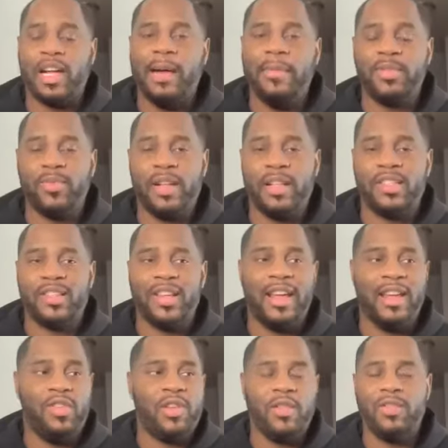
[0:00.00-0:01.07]
comes with
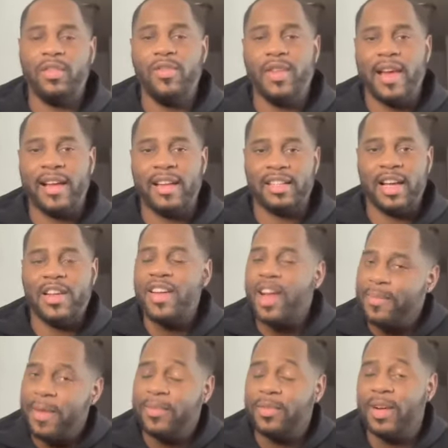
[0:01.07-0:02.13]
saying you're going to do that because now you
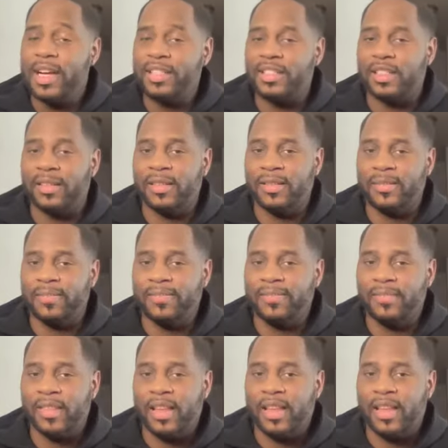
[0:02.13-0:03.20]
got people watching.
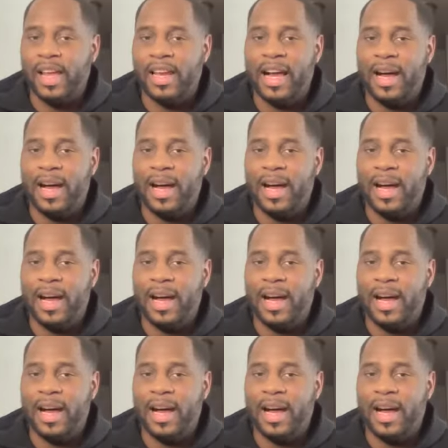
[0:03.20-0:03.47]
And